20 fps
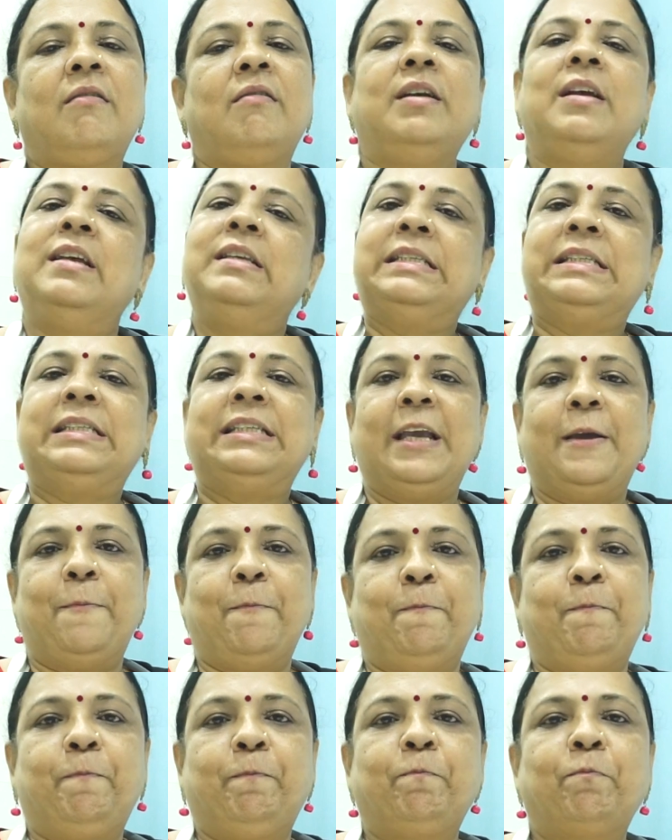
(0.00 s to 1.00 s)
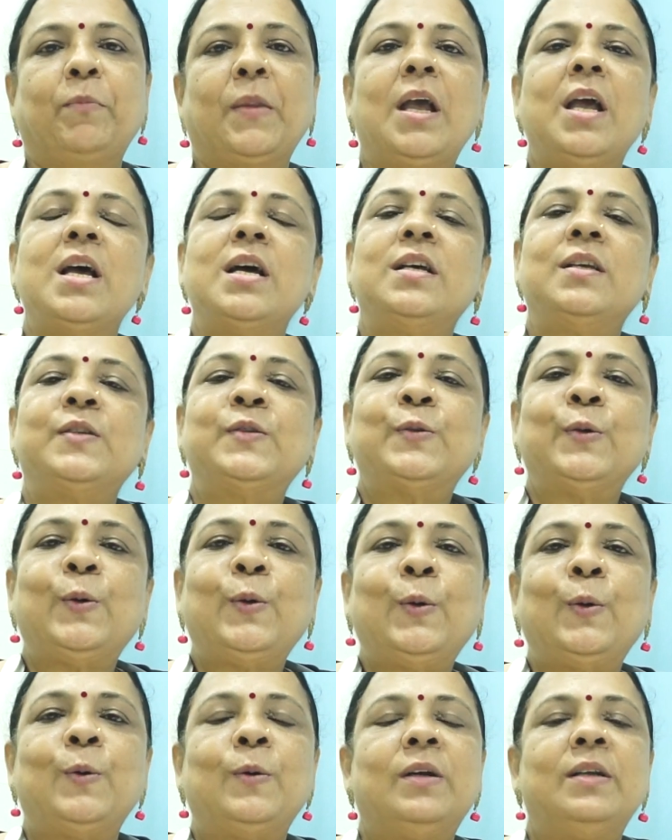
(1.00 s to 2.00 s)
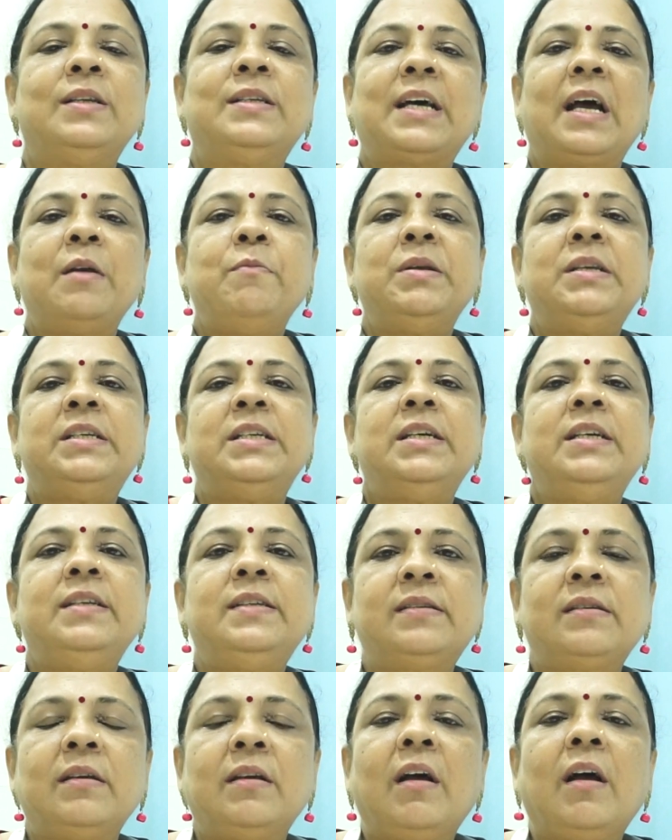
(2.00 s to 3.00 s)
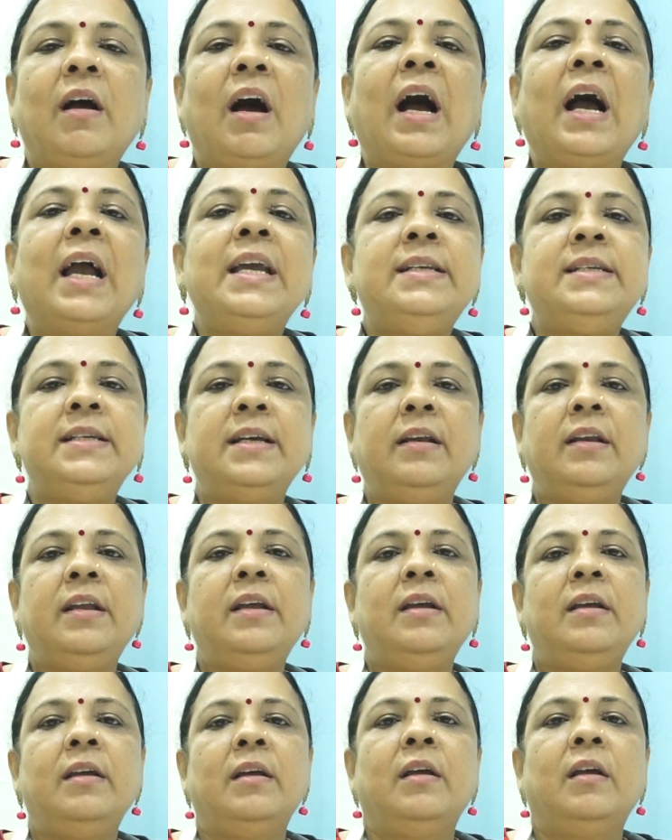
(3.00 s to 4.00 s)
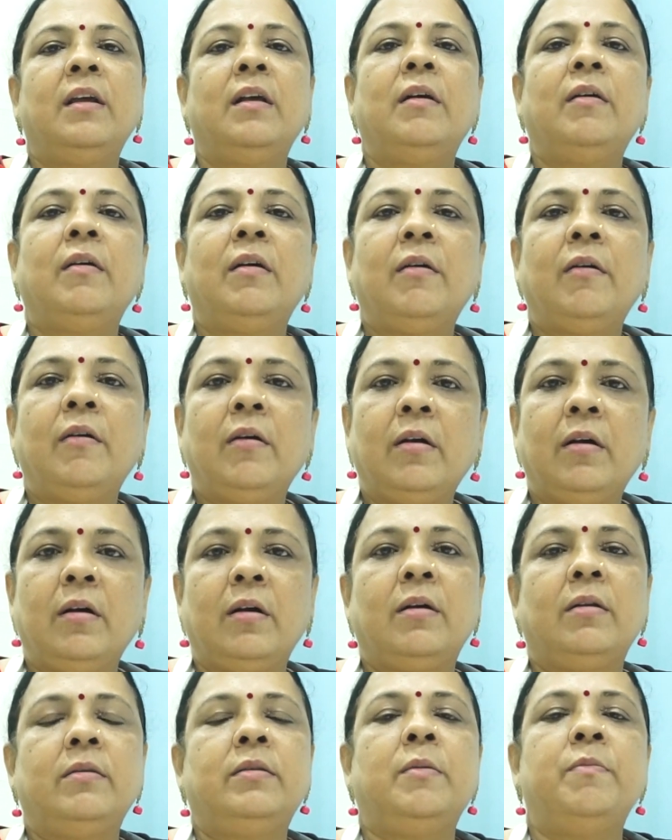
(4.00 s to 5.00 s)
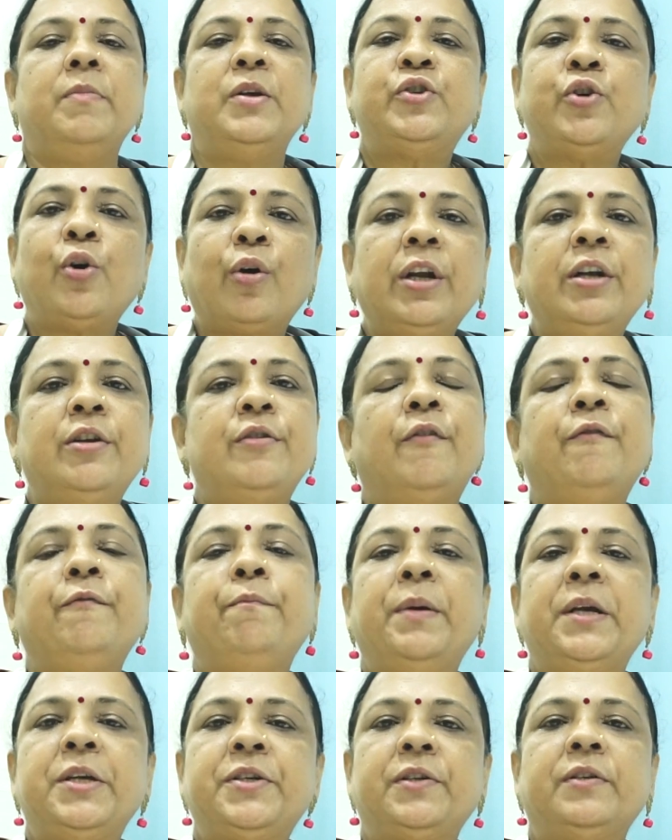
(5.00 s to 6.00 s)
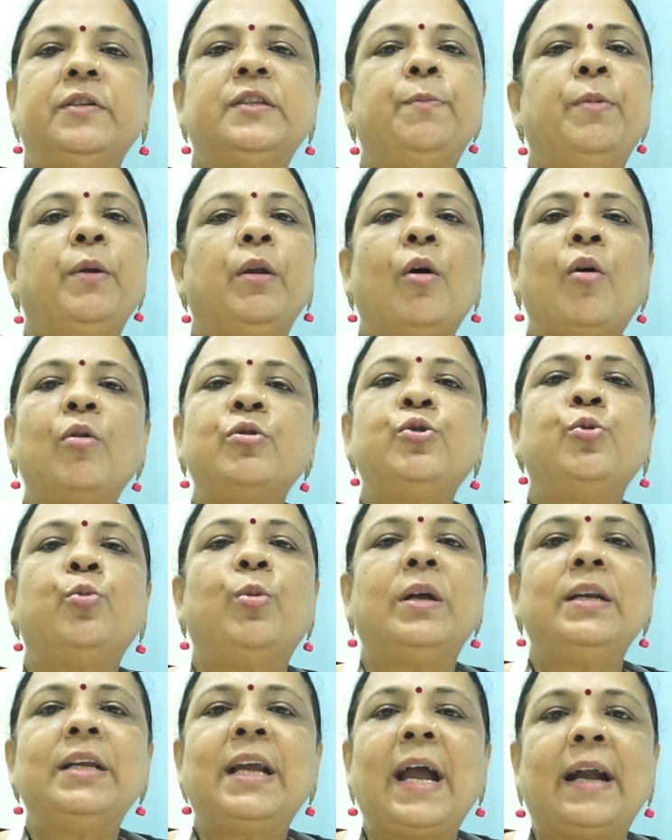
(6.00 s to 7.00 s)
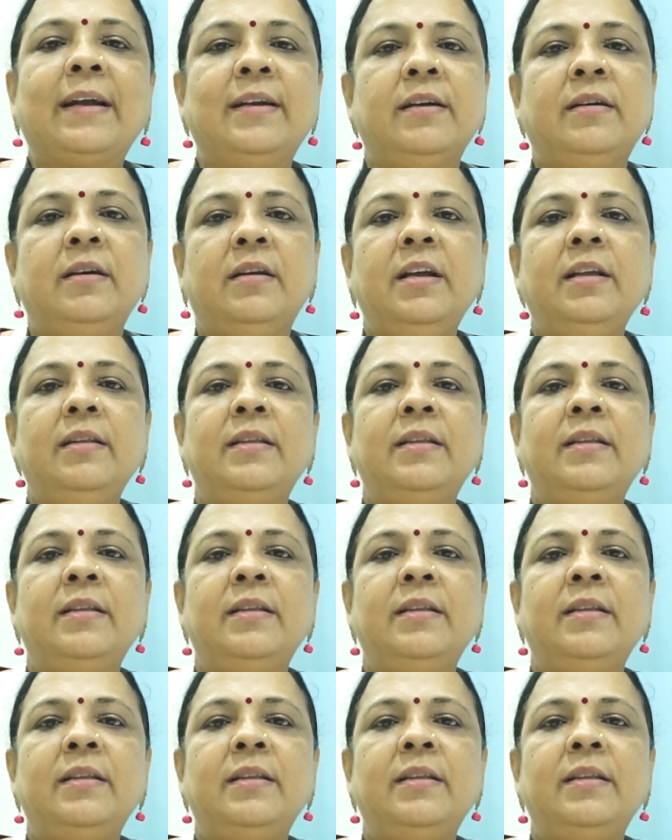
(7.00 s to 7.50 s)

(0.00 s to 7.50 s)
is same. So diabetes, ideally, the majority of patients belong to one category,